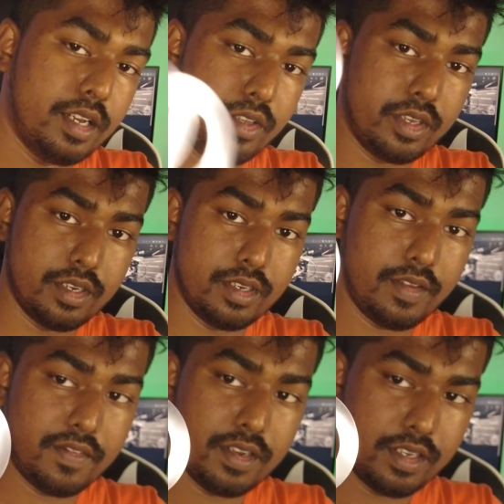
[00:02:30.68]
you can
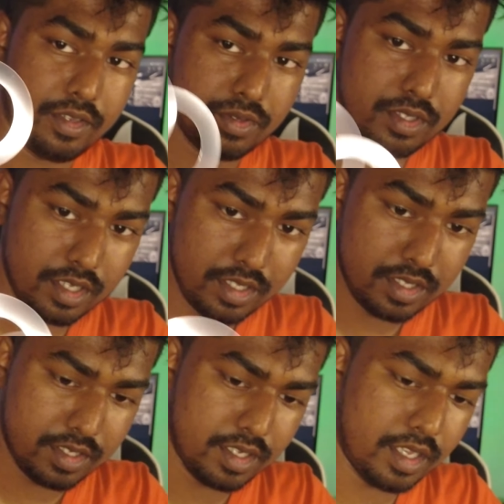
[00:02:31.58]
definitely use
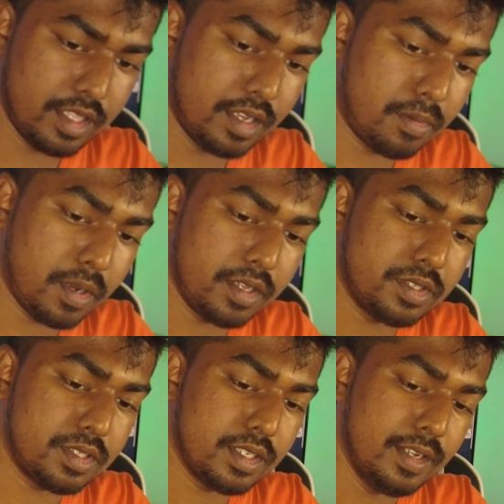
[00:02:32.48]
these in their
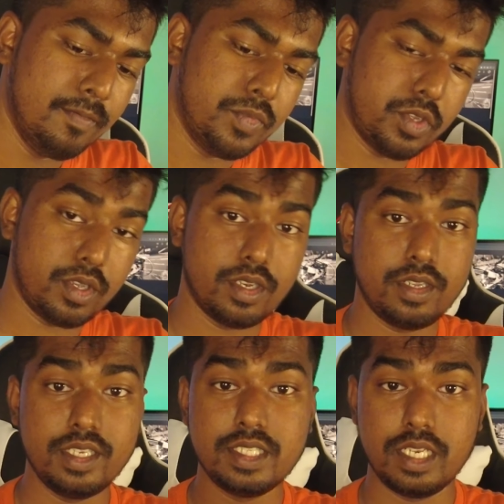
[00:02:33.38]
place, so you can
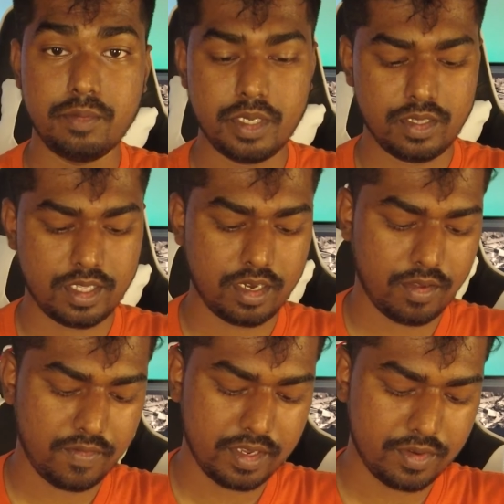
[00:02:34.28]
easily peel that
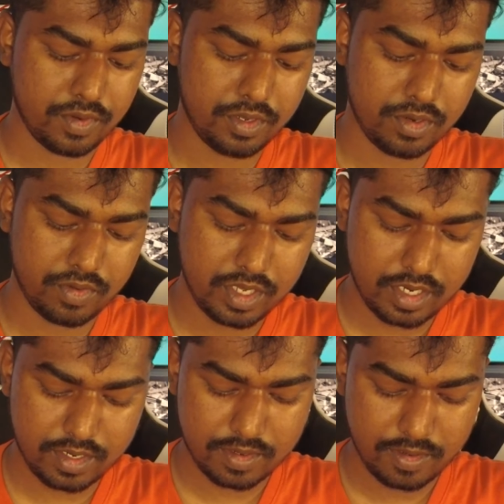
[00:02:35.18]
off later when you don't need
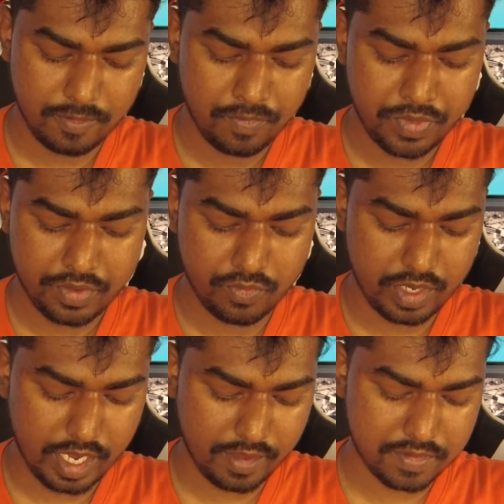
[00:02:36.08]
it.
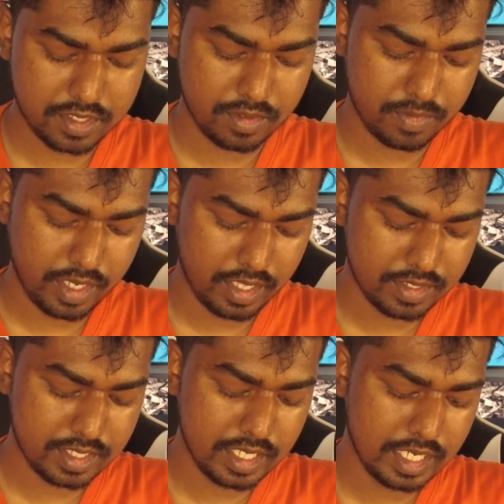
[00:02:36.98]
We have some
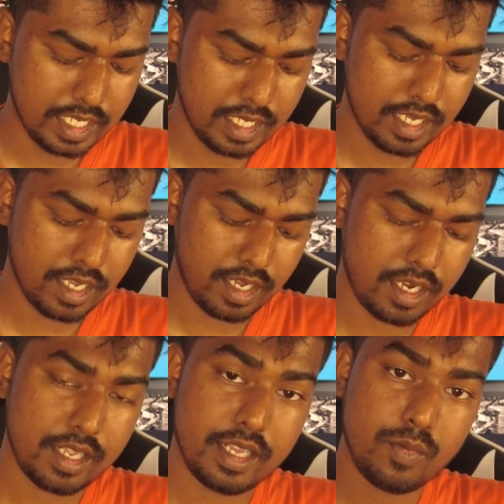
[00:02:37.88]
LCD
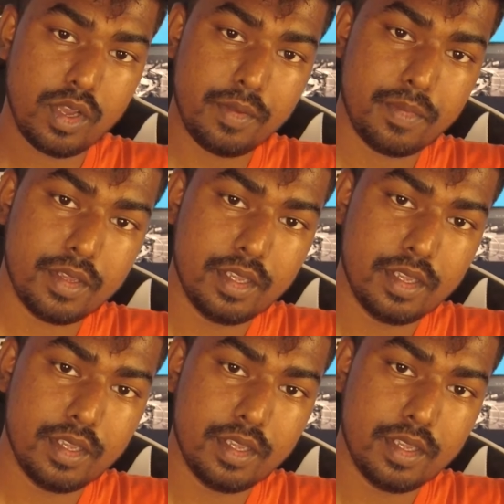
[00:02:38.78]
cleaning wipe,